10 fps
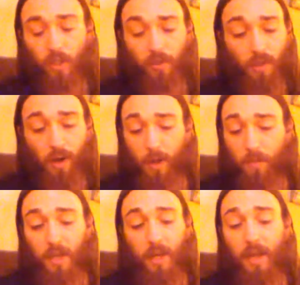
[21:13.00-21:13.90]
Sorry, I'm
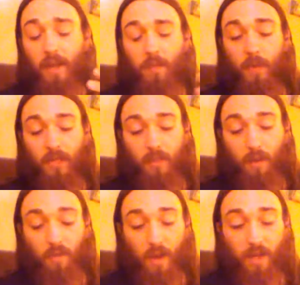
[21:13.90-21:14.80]
getting ahead of
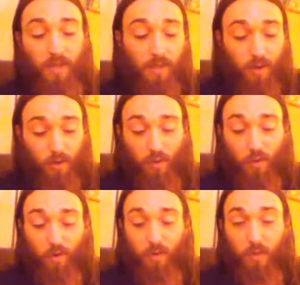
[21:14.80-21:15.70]
myself. I need to go in
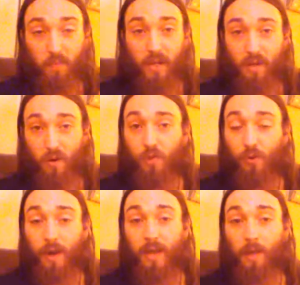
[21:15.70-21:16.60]
order with my notes,
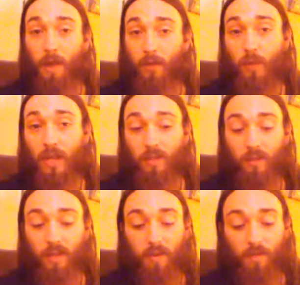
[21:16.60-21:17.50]
right? Otherwise I'll
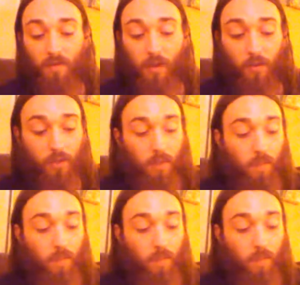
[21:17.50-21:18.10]
get confused.